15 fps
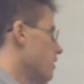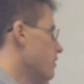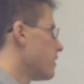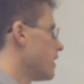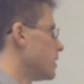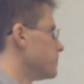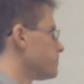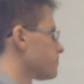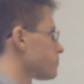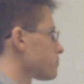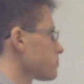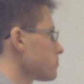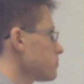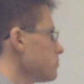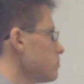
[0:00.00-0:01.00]
then
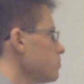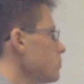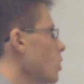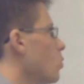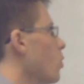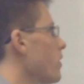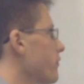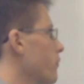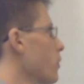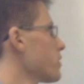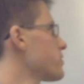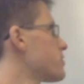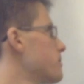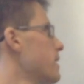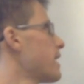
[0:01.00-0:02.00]
what
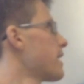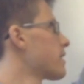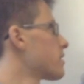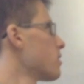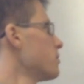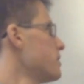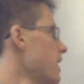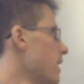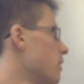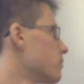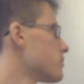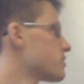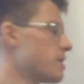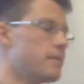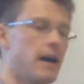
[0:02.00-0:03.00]
force is making it go down?
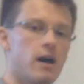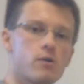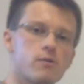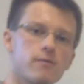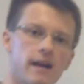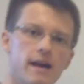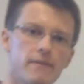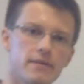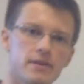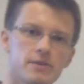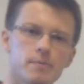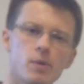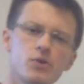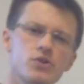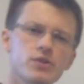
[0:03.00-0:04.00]
Somehow gravity is
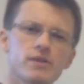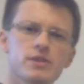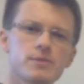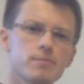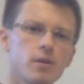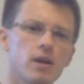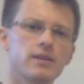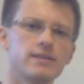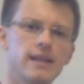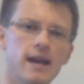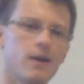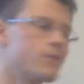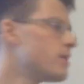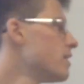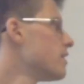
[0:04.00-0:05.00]
pushing this block
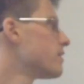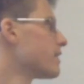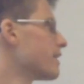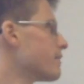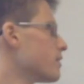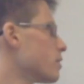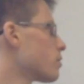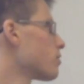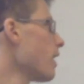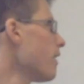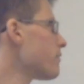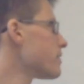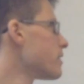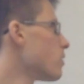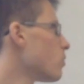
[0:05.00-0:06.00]
down, even though
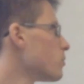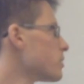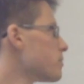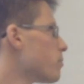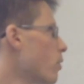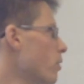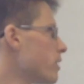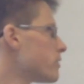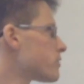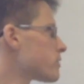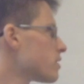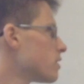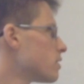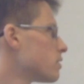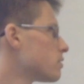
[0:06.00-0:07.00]
gravity only points
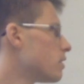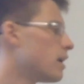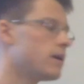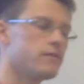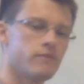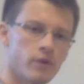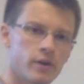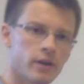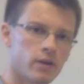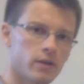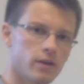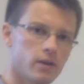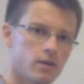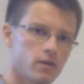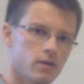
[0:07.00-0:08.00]
vertically.
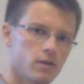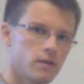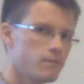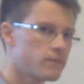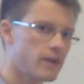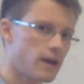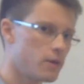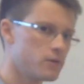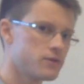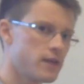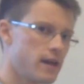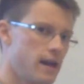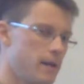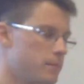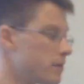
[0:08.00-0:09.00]
How is
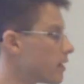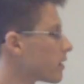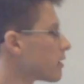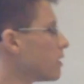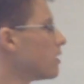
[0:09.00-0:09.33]
that happening?